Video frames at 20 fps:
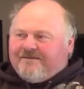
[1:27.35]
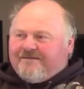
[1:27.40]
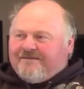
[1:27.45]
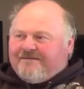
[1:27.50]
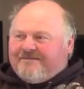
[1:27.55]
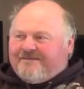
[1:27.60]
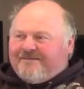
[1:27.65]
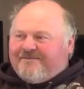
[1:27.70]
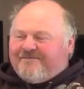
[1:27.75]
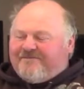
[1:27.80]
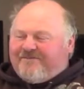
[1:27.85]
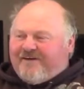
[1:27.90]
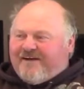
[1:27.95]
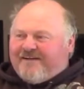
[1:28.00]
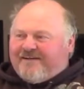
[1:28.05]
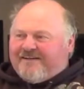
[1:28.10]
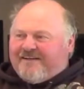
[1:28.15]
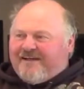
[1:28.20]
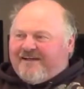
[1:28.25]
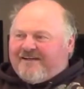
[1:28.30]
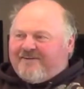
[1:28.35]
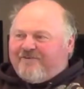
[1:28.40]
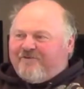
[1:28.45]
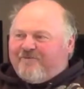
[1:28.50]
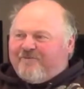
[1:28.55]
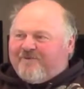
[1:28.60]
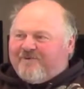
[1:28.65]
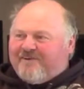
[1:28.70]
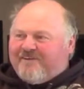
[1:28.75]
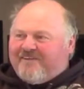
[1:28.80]
didn't find a lot of
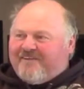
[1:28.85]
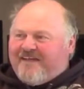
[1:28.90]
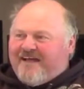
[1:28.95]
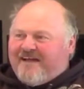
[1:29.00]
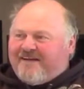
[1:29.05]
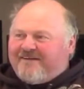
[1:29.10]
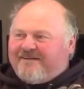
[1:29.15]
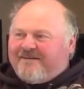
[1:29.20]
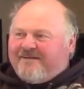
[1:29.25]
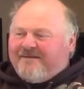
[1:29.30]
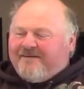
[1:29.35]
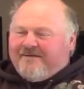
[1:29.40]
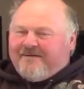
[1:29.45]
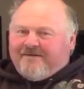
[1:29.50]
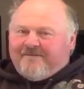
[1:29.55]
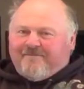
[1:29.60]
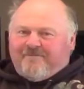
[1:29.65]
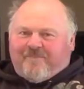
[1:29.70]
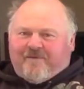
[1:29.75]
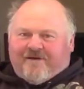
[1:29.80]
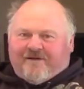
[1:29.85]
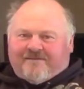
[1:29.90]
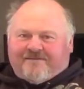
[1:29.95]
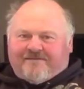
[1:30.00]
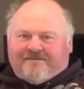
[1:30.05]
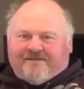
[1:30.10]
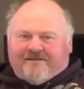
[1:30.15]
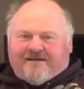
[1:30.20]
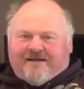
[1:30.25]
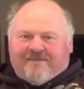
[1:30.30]
humor in that,
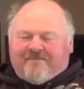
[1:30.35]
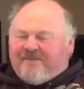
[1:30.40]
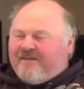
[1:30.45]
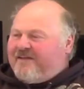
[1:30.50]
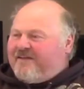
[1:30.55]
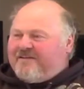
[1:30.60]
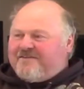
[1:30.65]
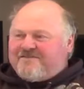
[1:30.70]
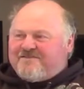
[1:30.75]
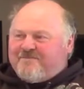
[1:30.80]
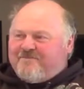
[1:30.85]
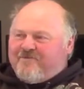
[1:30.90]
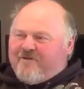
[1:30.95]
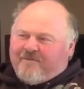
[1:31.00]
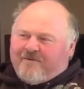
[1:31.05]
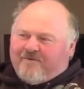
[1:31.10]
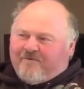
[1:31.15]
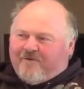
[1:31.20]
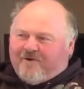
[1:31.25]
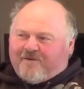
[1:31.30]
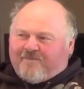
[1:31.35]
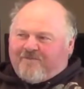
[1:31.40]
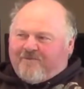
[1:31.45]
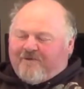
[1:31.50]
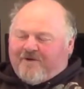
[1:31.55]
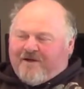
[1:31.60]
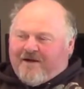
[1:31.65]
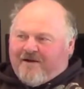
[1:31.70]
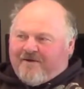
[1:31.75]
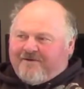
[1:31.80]
but I'm thinking she probably worked
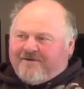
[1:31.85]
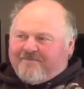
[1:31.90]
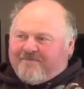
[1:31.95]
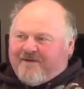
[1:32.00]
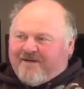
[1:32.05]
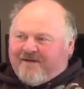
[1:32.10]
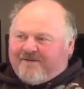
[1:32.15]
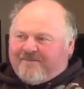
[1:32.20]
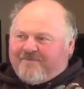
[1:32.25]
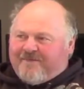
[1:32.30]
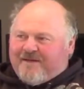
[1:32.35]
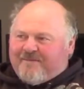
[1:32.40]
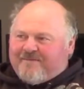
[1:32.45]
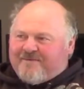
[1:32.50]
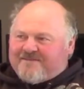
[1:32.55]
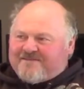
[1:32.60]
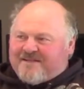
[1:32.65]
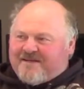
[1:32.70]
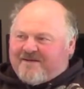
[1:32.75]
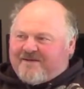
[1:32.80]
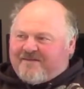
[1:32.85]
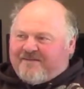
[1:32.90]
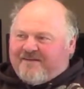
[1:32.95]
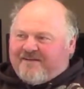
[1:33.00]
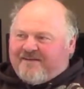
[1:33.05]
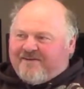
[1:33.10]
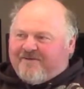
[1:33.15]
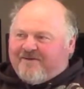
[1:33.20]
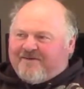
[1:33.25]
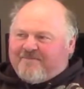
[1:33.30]
pretty hard to make the payments.
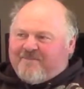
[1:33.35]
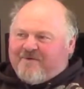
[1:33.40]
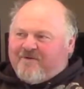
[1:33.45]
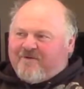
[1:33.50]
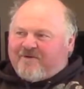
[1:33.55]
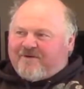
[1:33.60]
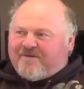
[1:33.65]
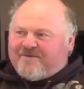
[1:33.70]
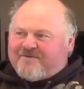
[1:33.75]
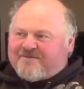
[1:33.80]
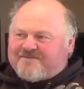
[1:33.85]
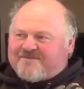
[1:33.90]
They carried milk in those